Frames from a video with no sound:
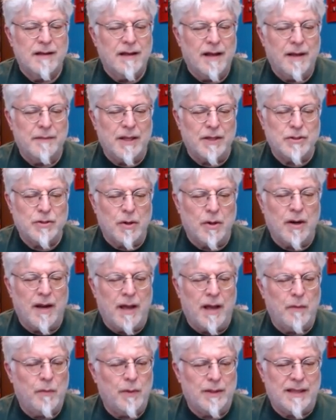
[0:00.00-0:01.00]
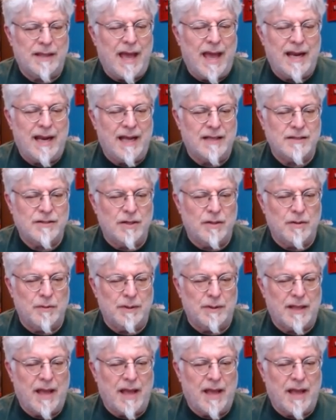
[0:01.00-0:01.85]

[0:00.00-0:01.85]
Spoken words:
I'm not sure what that has to do with